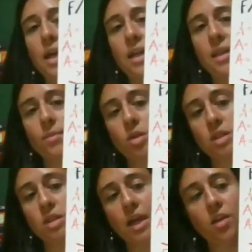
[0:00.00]
when I add them all
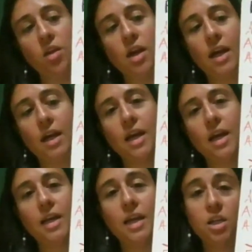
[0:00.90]
together, I
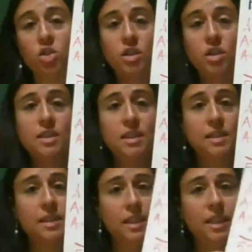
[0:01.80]
get
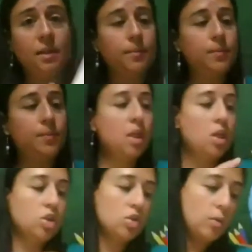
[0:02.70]
916.
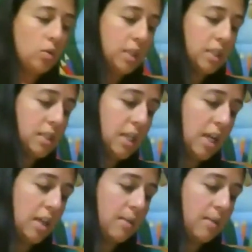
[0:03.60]
So I'm going to
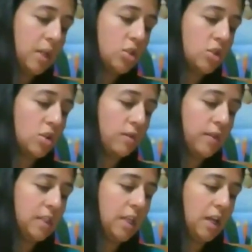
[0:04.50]
say that my
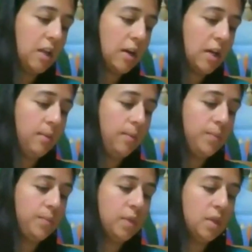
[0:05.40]
surface area
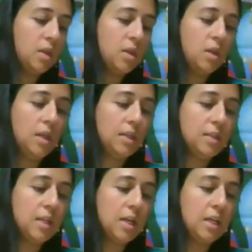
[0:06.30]

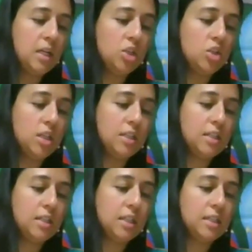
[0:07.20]
is
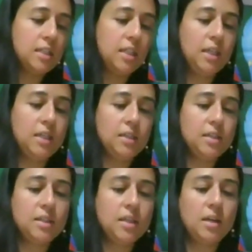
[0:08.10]
916
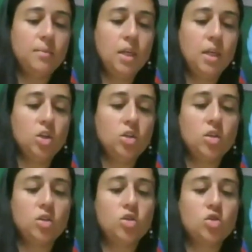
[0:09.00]
centimeters
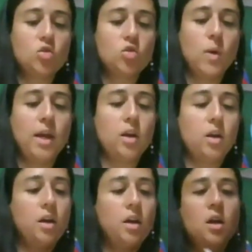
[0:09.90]

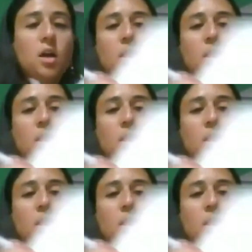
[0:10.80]
squared